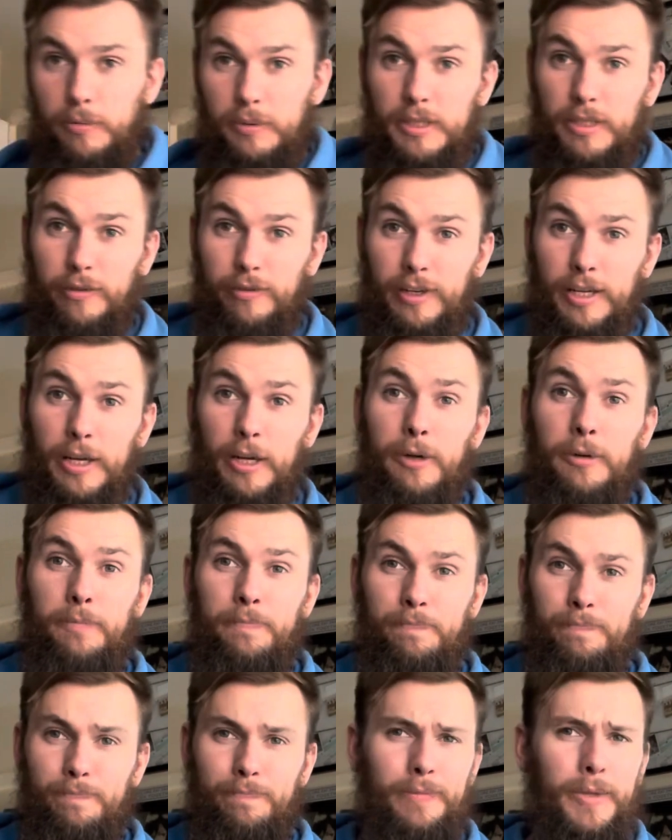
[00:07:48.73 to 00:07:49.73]
of the video,
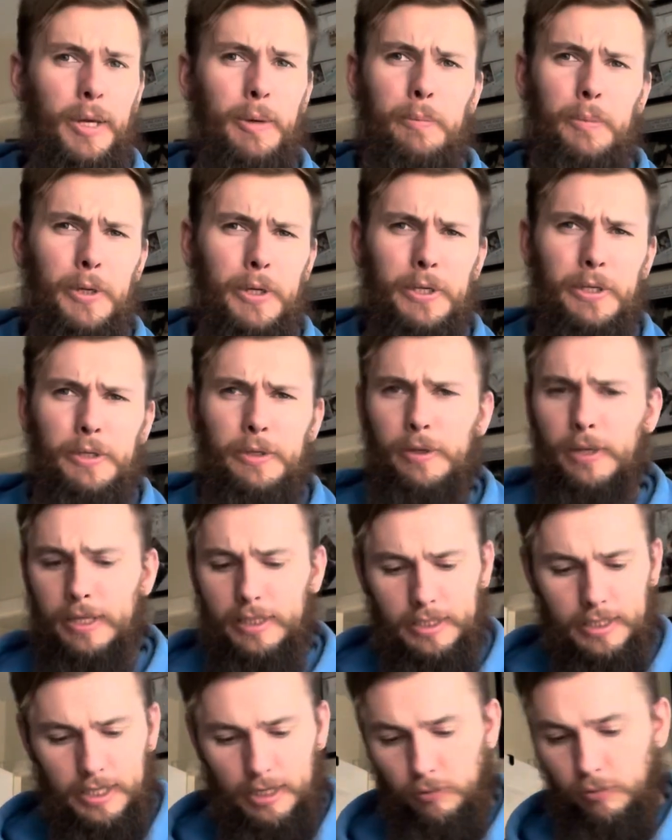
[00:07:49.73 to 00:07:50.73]
I'm not going to do that
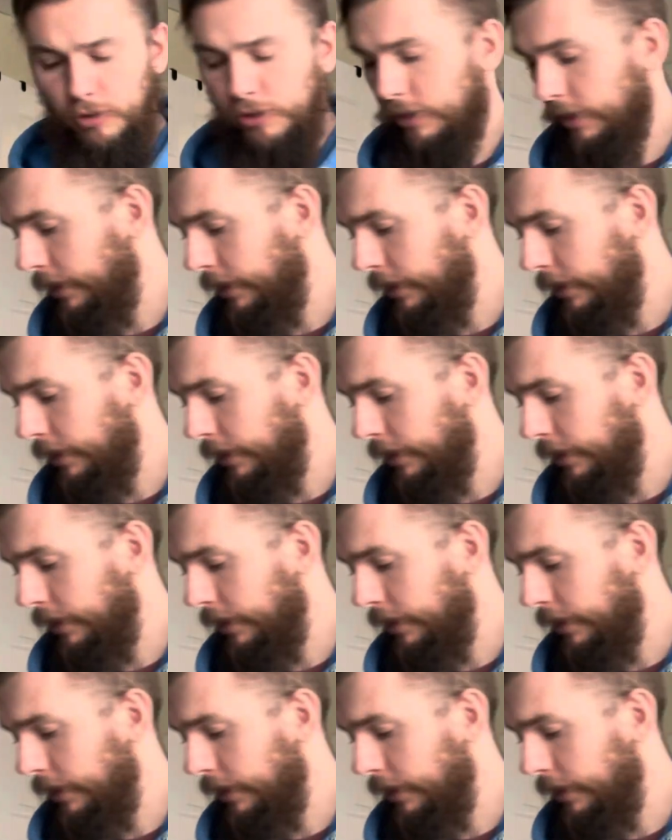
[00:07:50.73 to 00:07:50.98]
today. We're just going to